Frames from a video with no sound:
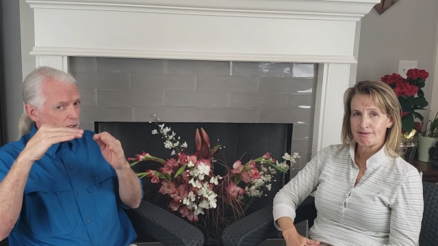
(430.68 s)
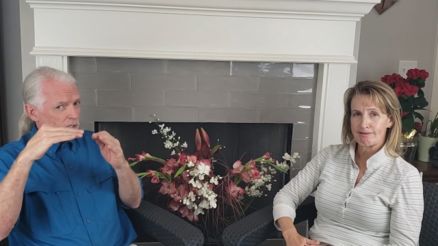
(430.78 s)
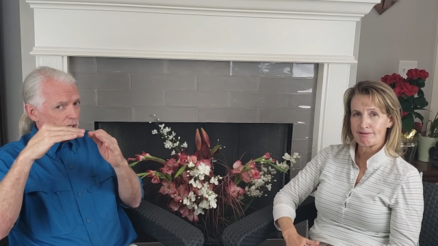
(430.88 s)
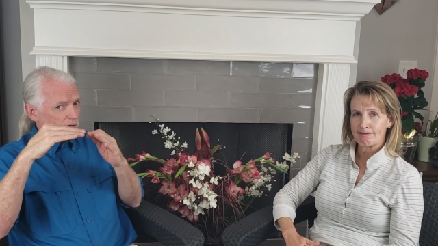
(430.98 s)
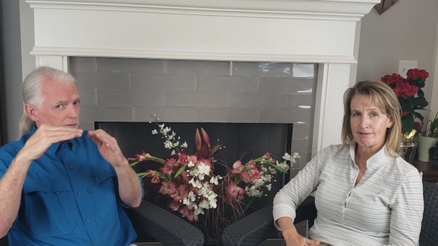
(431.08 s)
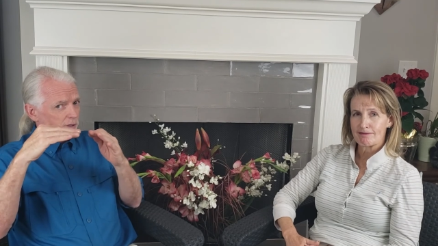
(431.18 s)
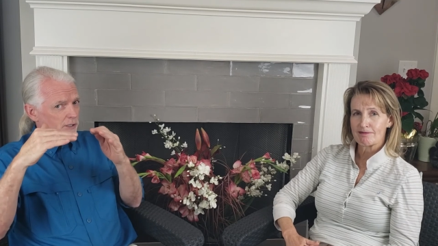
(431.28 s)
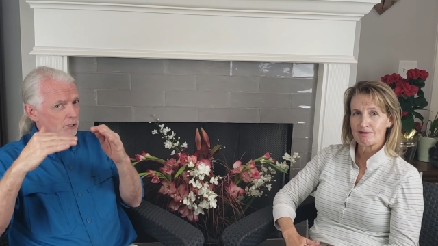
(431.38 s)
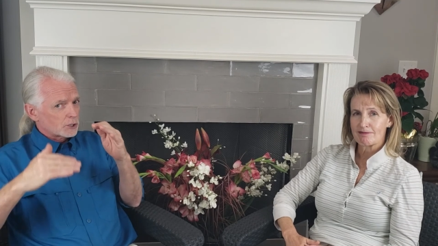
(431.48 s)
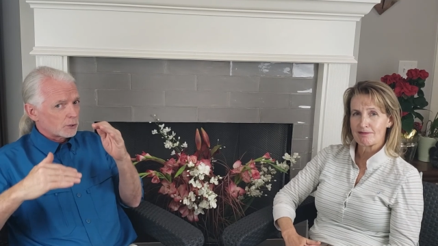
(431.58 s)
Speaker 1: yourself
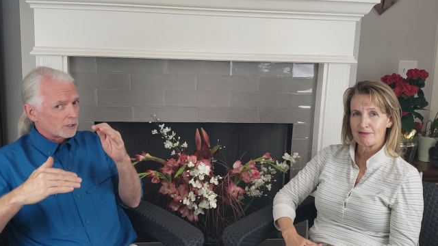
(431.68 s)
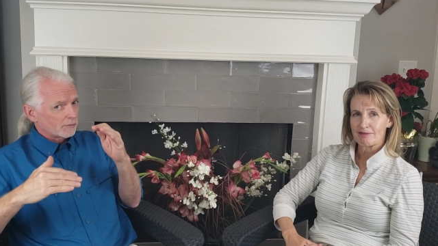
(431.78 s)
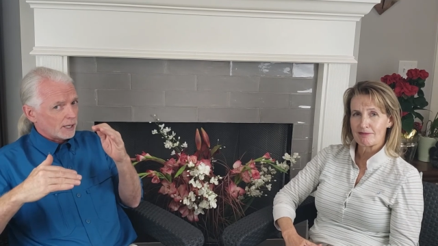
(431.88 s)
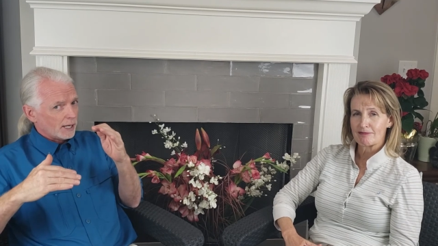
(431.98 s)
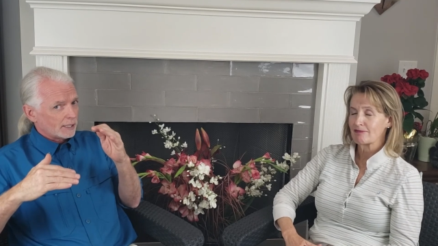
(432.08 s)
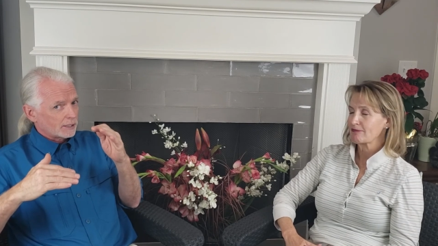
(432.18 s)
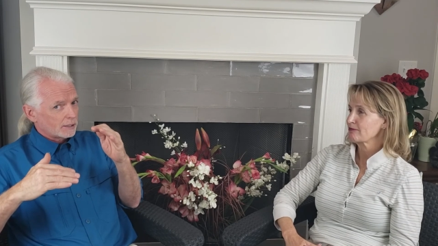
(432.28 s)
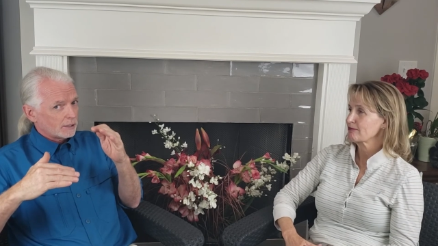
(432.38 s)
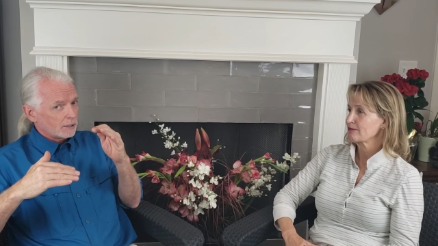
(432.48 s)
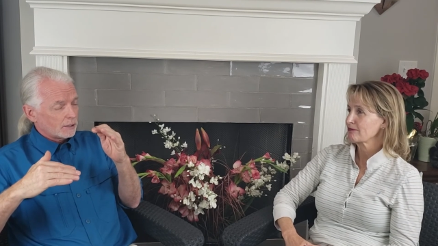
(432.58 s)
falling short of that.
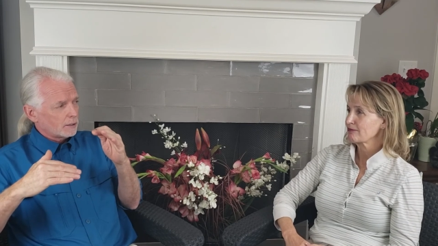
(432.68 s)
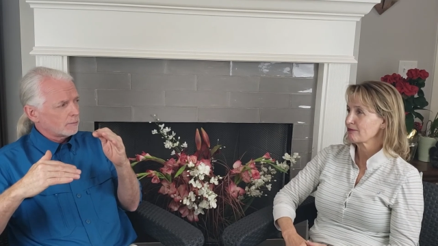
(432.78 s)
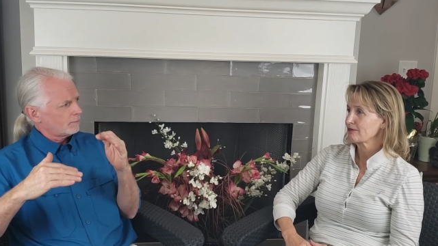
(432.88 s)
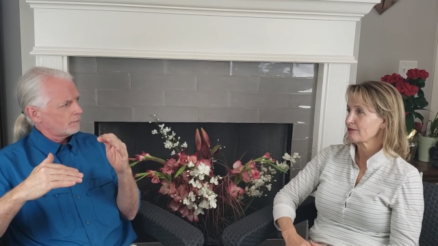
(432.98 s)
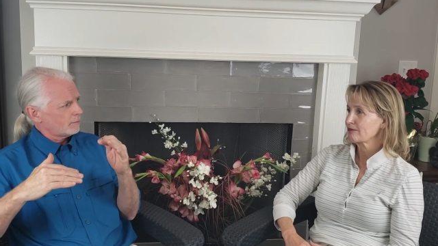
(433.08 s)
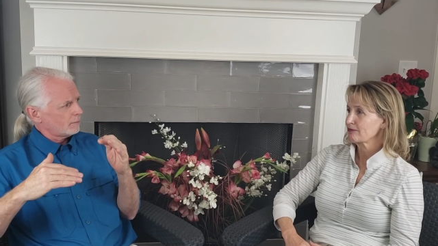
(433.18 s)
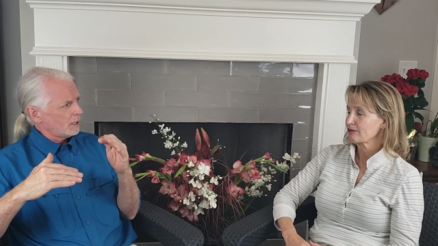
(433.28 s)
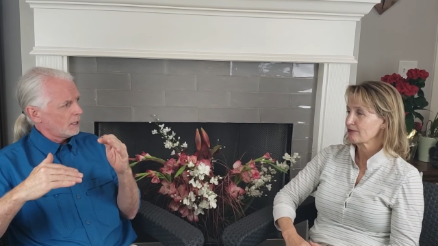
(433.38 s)
Hmm.